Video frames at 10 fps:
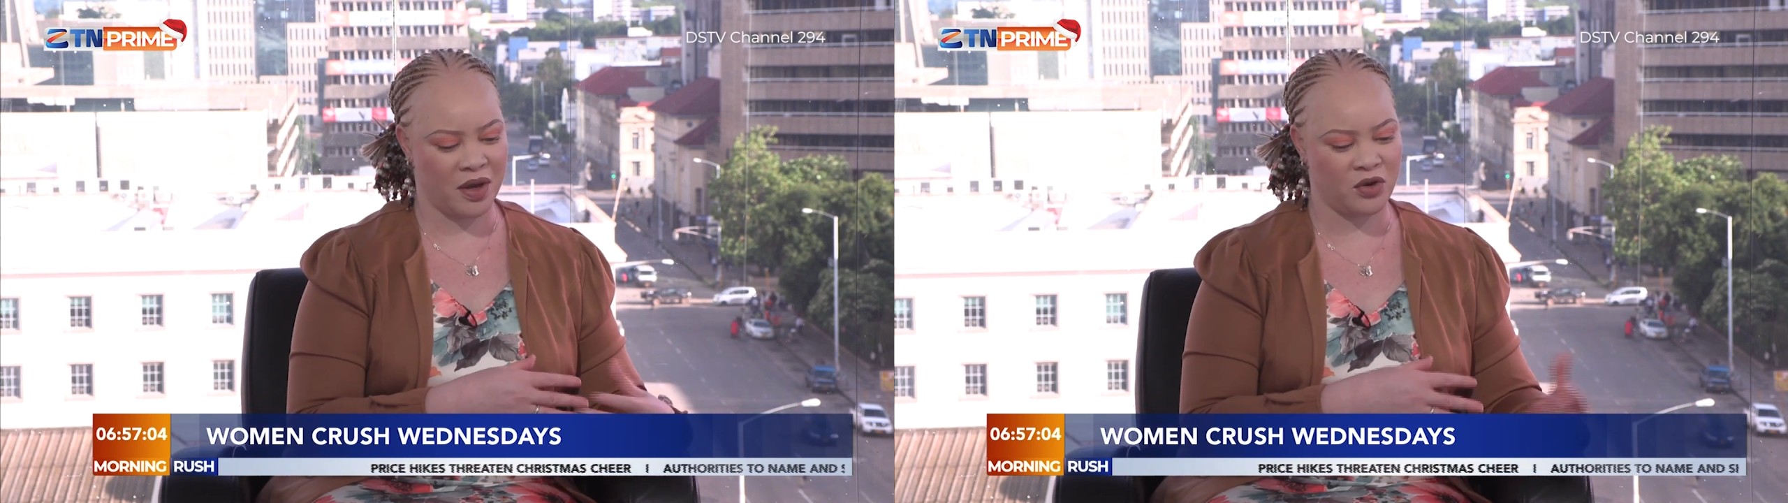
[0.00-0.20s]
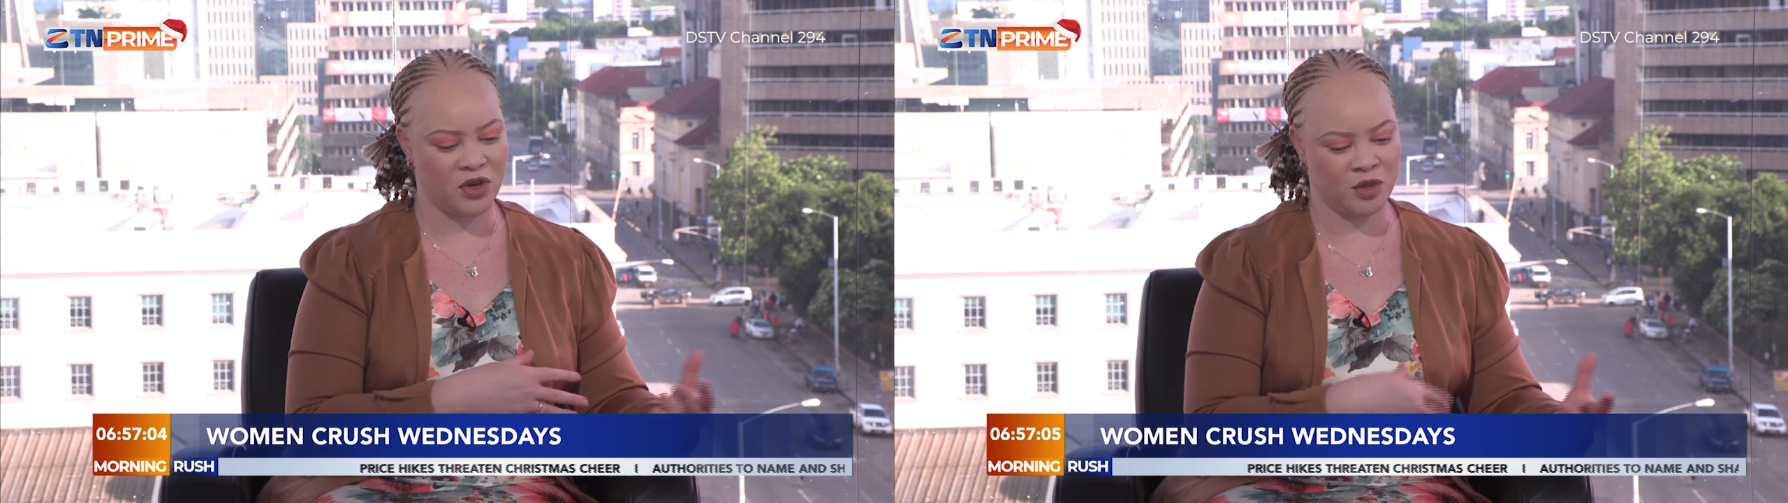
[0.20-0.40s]

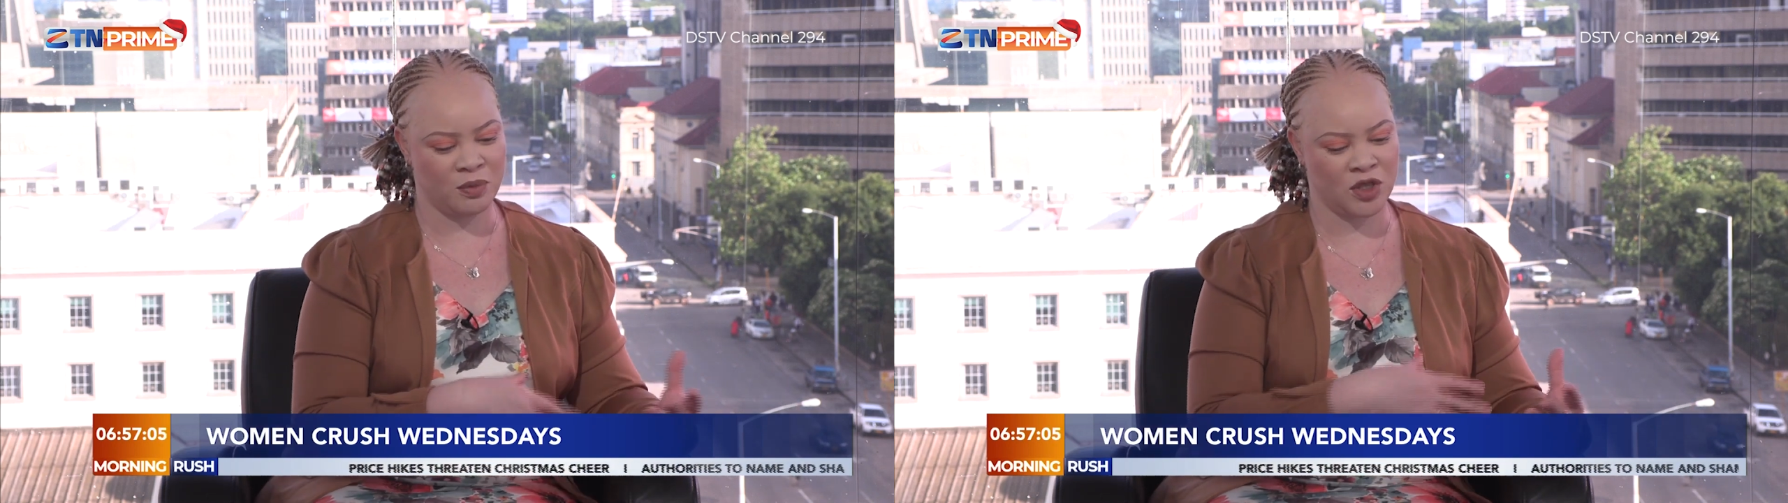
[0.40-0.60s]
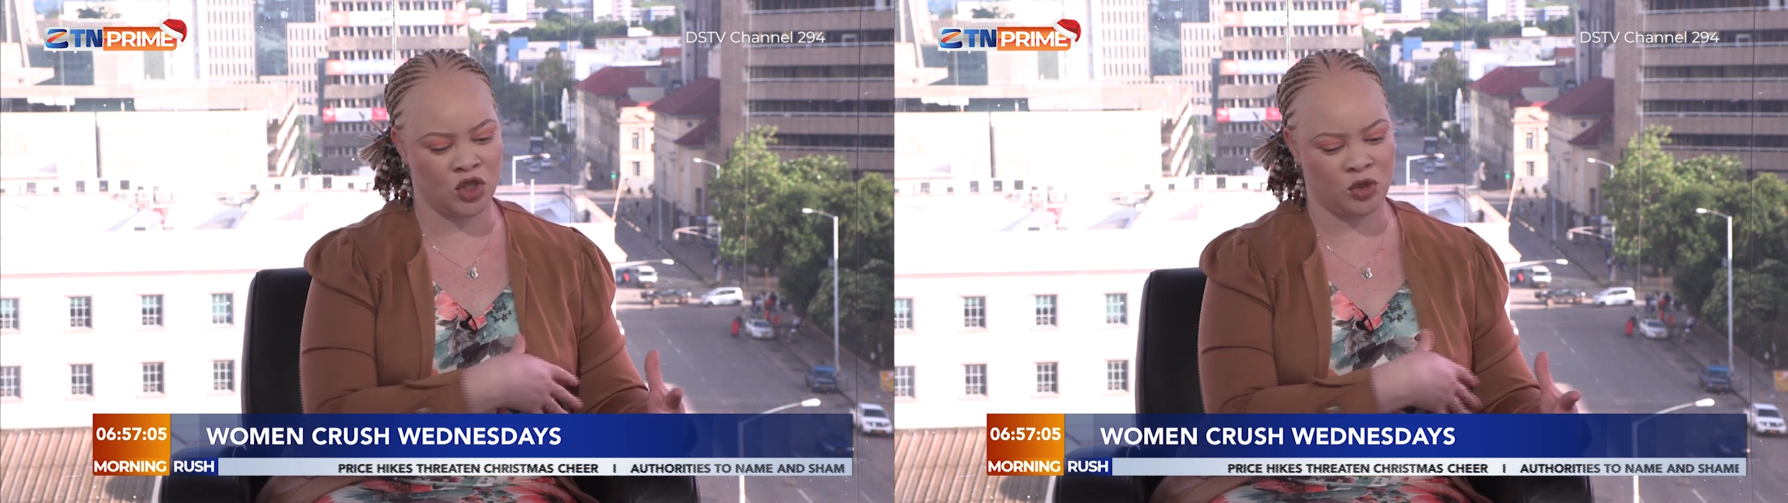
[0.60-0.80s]
a
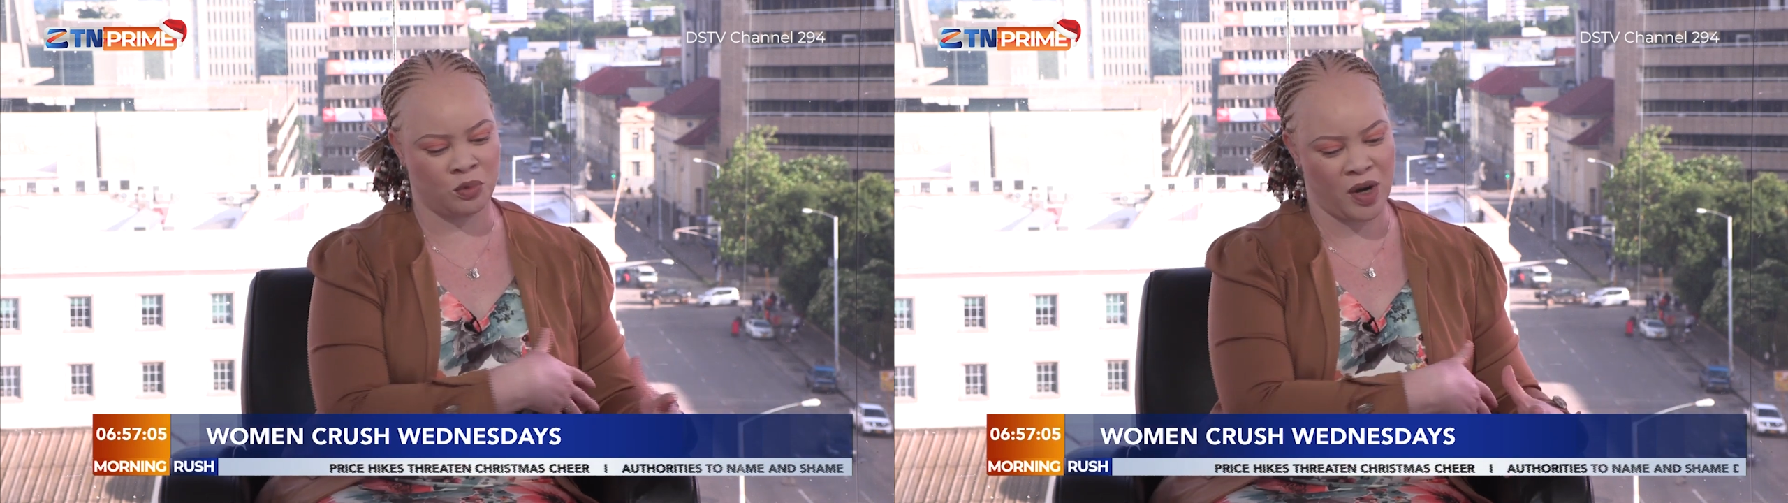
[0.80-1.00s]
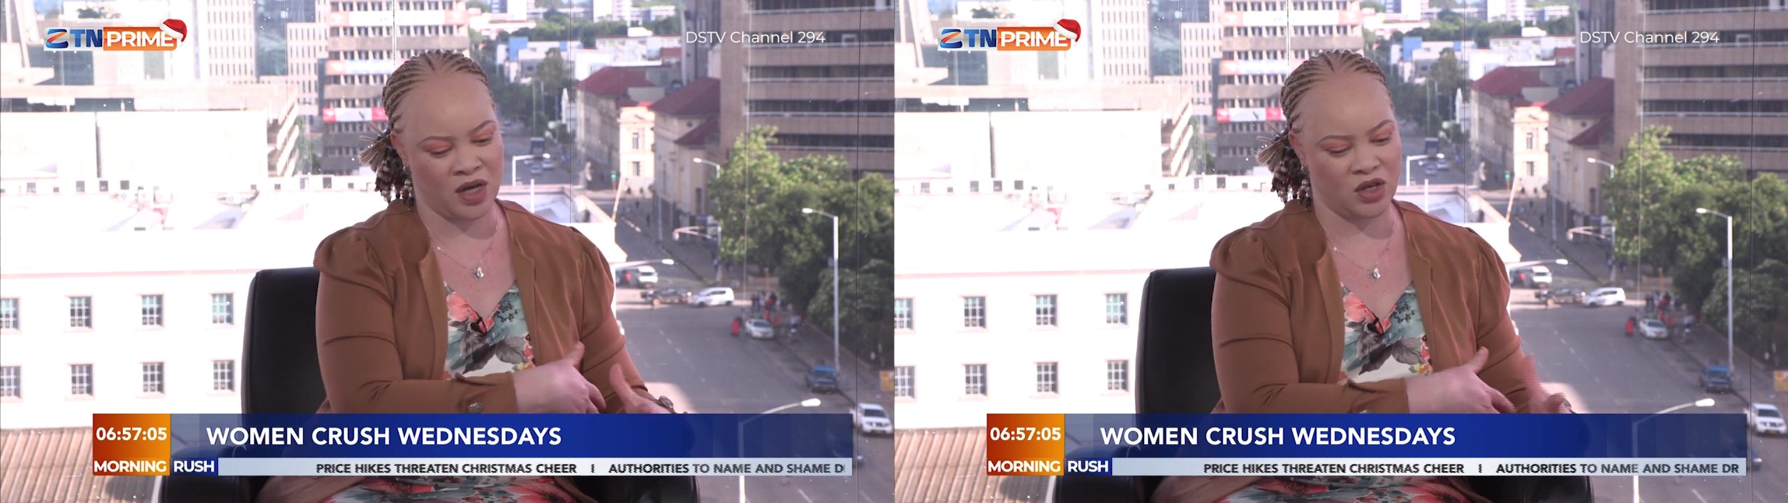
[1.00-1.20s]
Christmas
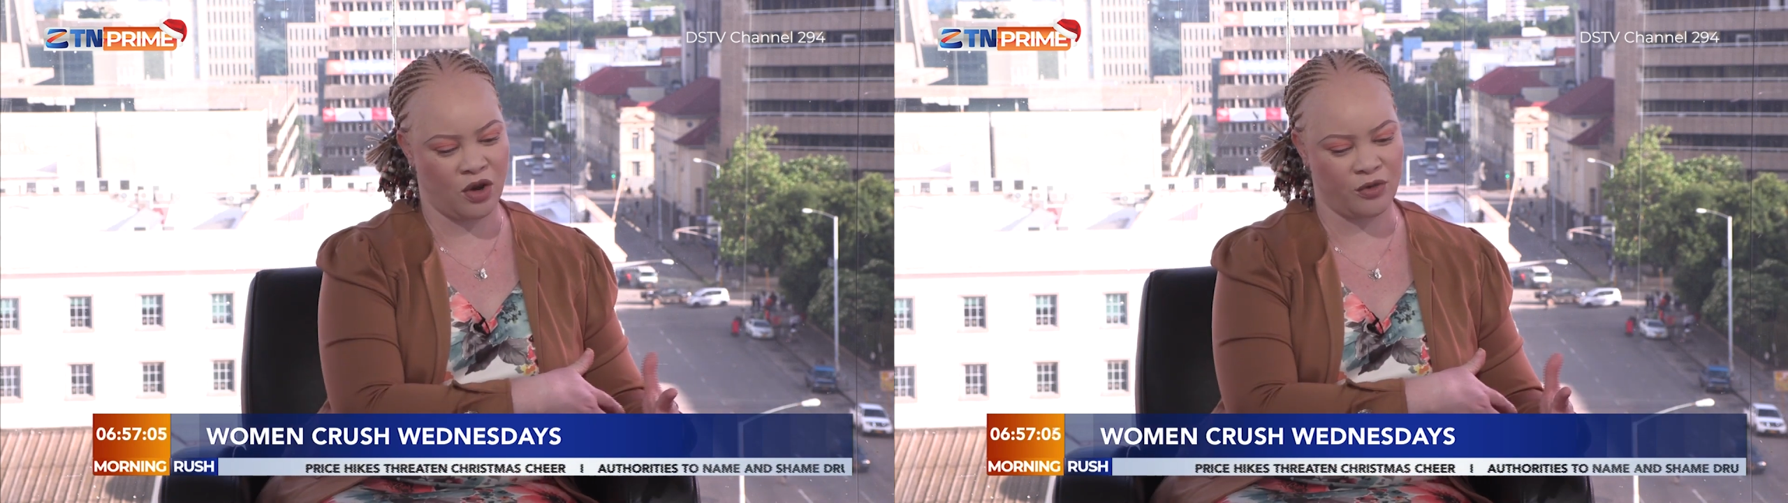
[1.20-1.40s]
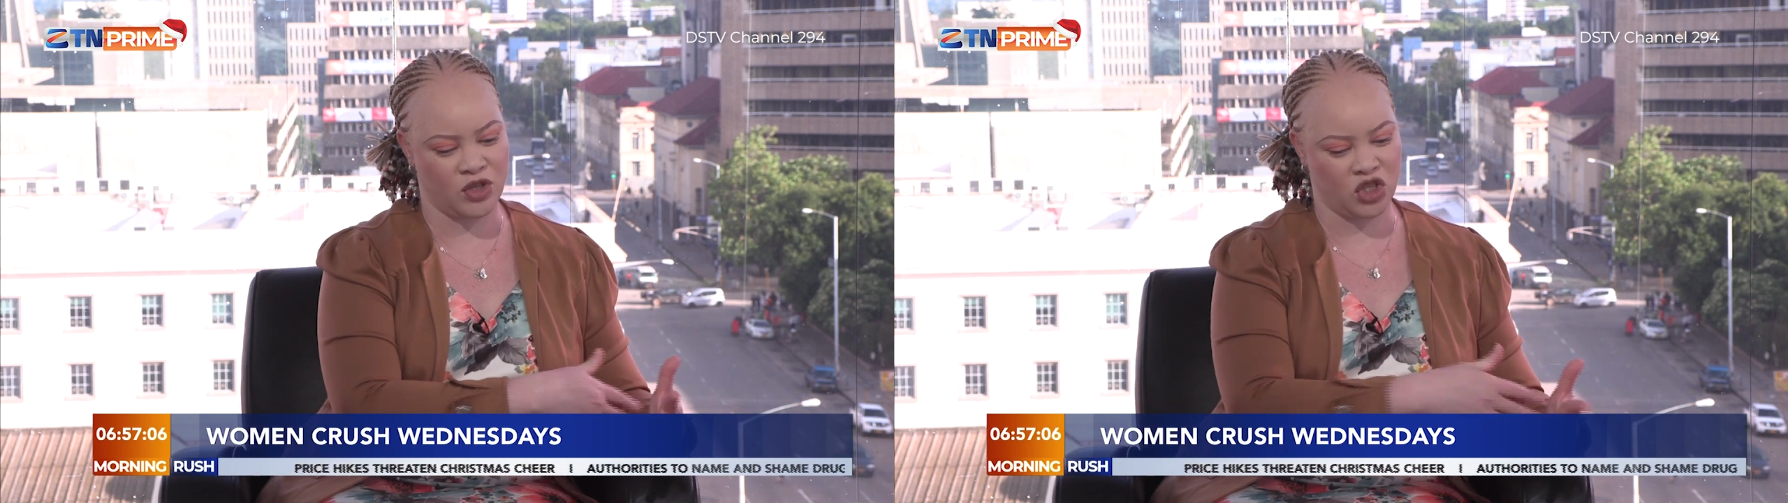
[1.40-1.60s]
spread
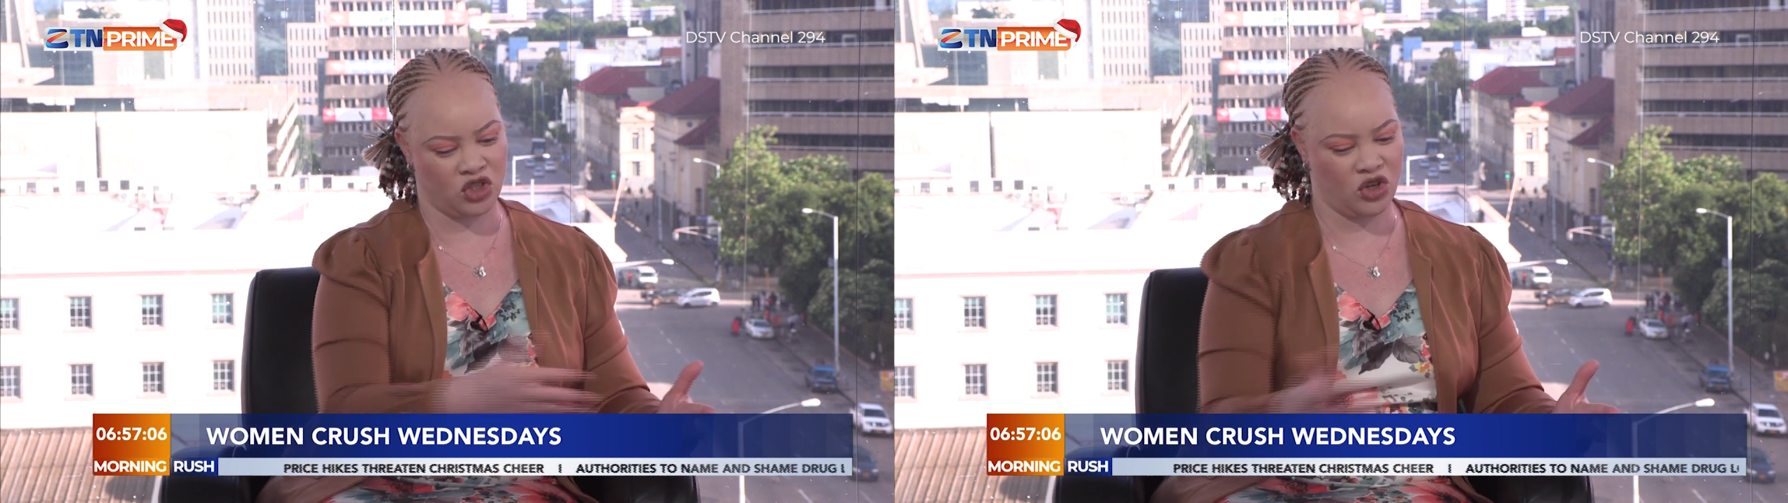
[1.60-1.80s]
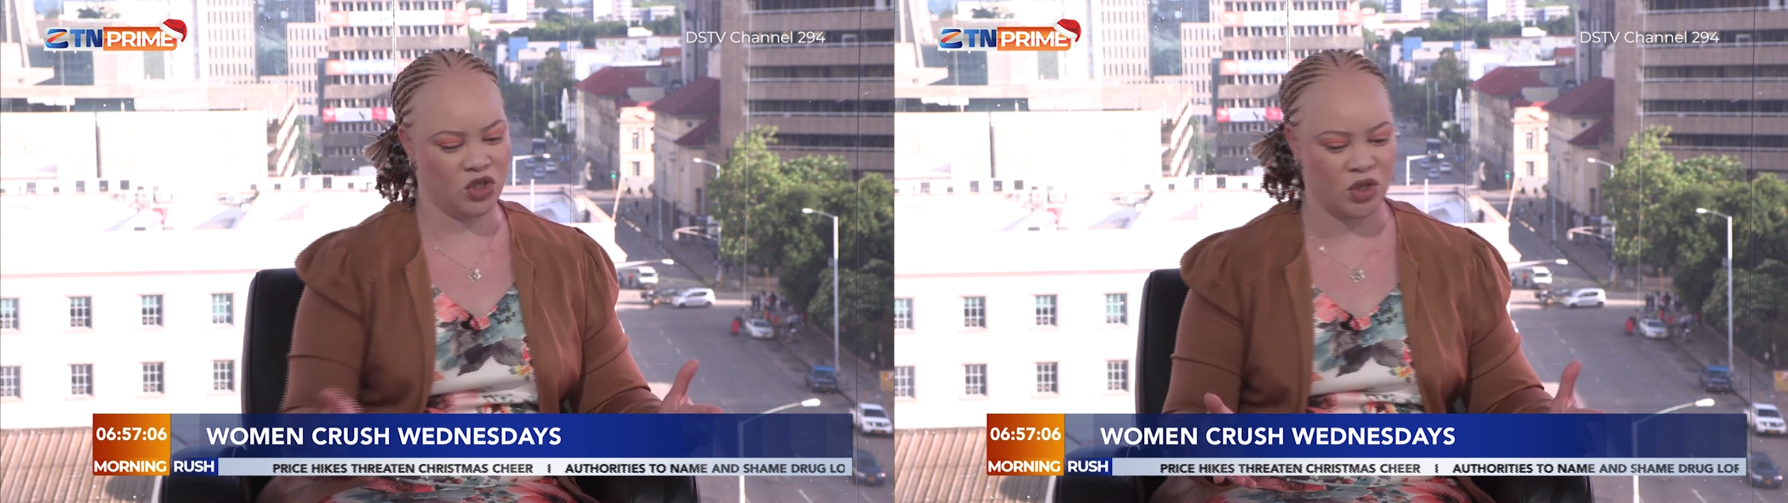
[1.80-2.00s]
of desserts,